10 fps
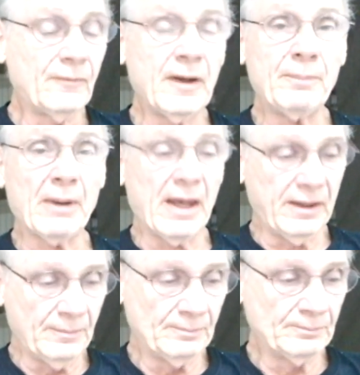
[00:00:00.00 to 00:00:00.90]

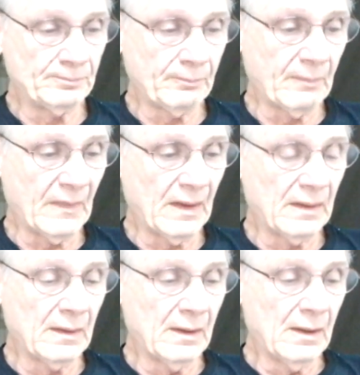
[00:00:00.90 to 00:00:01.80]
Fipe.
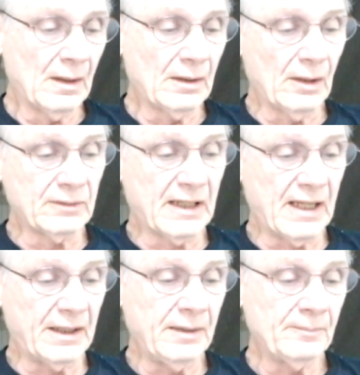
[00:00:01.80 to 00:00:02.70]
Hello
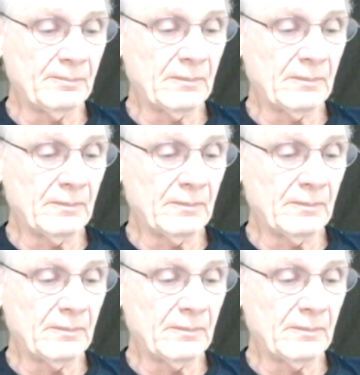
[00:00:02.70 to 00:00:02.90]
Danny,